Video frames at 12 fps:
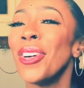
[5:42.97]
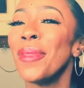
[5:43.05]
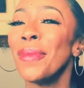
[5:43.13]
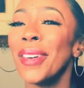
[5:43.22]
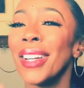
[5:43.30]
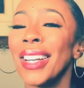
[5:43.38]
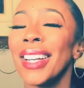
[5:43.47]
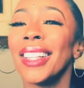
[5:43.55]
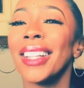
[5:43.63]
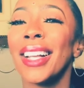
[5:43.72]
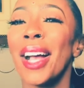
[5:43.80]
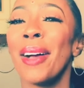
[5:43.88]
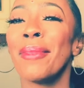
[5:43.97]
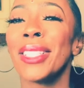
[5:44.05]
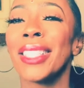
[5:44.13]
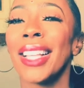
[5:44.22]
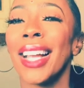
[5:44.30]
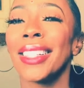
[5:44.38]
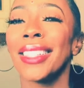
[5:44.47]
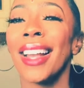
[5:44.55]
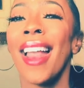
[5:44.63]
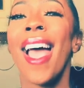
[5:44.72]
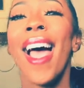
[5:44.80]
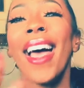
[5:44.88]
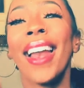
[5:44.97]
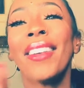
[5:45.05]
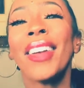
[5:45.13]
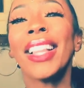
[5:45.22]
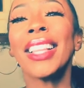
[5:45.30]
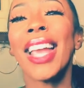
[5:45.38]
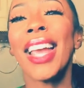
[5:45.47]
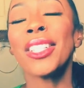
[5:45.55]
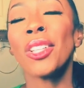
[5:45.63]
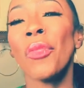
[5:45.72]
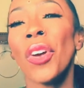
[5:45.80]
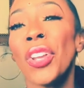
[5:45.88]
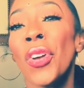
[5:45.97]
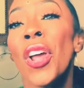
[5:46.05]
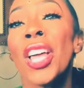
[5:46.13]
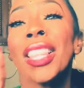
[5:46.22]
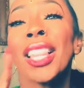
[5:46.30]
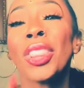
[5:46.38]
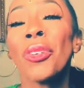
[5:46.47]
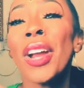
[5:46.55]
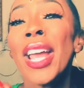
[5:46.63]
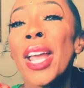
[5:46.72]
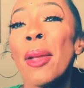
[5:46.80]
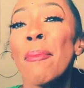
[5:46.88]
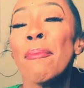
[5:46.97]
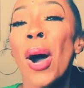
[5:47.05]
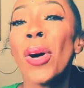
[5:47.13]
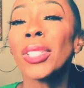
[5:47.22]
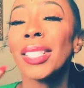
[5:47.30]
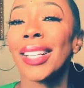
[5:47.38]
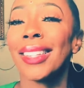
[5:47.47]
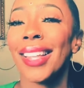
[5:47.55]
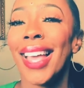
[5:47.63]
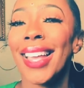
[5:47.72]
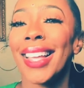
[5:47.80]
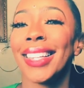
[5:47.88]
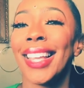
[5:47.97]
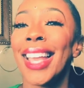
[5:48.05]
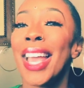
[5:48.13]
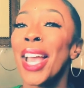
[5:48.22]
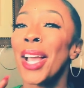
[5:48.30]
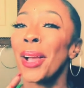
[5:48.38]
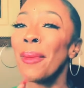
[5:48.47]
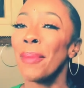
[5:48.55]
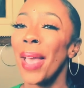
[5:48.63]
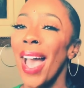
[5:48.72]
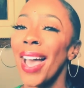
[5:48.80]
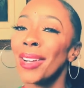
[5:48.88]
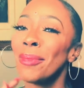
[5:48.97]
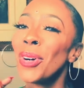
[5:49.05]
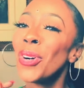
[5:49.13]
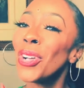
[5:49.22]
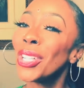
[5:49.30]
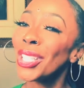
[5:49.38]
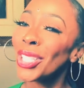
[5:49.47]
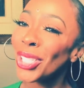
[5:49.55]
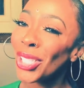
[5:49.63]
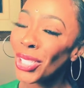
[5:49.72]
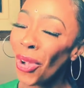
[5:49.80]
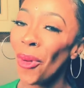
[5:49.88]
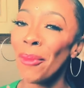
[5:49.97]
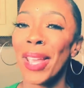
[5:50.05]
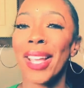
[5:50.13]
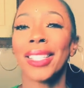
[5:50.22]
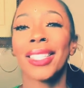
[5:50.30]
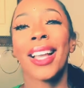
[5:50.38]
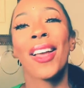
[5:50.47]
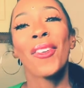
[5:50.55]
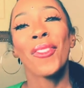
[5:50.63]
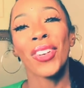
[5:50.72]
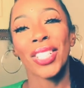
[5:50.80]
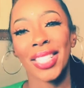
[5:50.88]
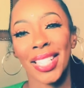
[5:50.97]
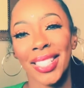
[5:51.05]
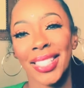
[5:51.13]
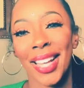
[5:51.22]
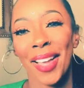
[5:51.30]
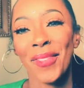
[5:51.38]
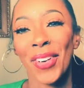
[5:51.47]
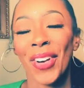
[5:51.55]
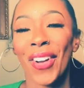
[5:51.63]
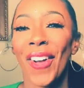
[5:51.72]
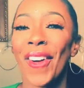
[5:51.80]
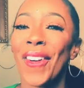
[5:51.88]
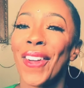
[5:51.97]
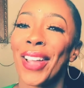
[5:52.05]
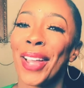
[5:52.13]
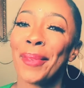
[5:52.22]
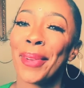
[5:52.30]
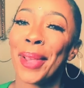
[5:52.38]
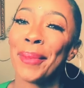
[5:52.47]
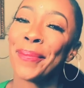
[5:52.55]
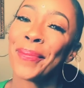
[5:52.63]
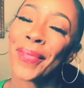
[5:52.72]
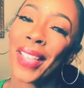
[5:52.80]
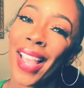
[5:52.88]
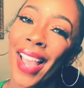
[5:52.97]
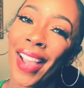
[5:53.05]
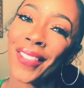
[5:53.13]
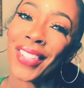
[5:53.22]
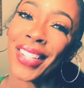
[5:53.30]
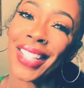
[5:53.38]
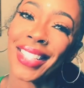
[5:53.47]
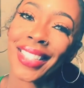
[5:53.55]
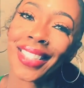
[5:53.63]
put it in the comments section, and I've got the answer for you. The 3 most likely compatible soulmates for sun sign Virgo coming up after this.